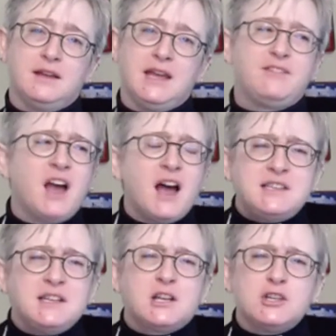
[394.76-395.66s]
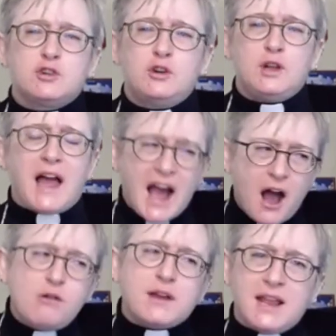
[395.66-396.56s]
If God's in control,
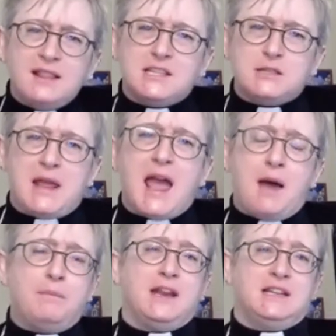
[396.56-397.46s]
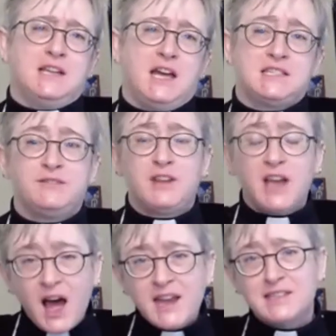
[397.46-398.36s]
how can this be happening to us? If
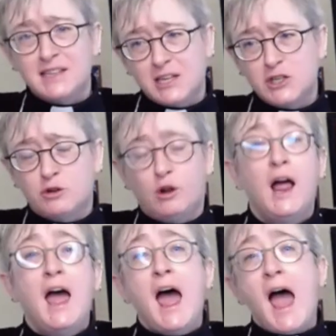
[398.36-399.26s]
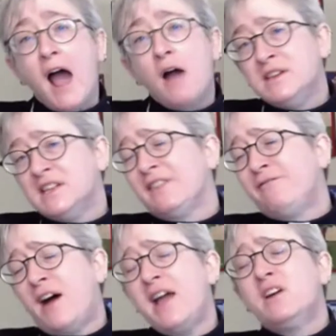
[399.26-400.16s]
God is in control, how is it that
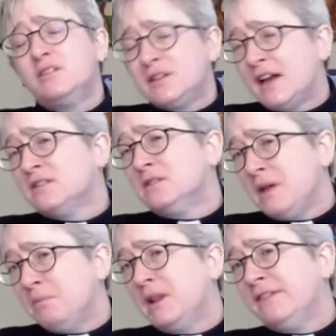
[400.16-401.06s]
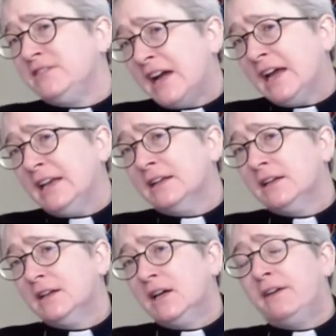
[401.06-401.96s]
500,000 people have died
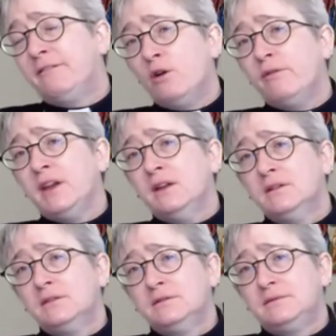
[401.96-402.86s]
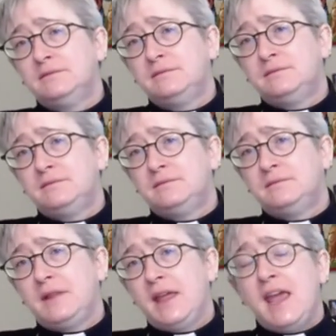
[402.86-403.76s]
of COVID?
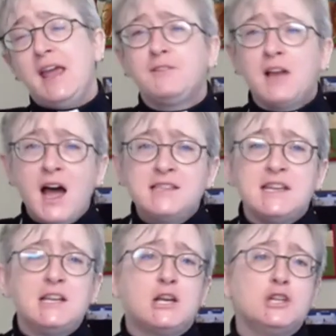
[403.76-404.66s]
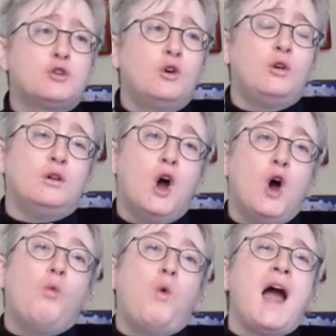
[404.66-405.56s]
If God's in control,
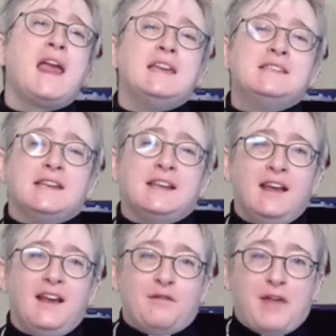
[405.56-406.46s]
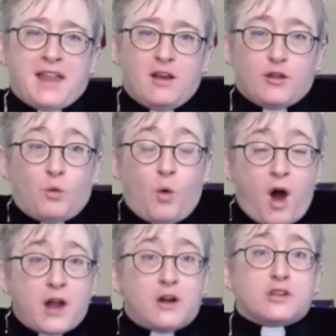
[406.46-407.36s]
why is it that the
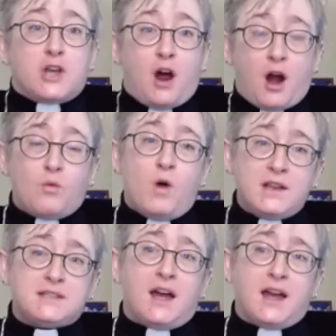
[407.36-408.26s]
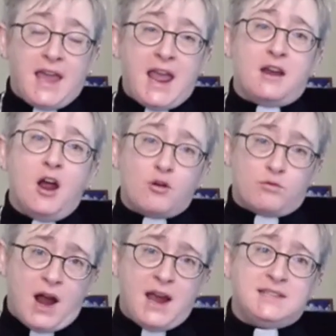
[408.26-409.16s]
waters are once again
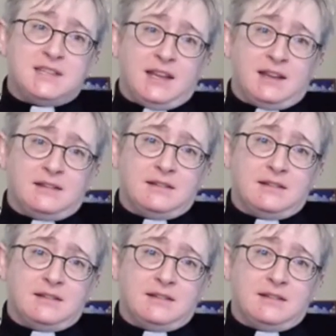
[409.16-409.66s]
rising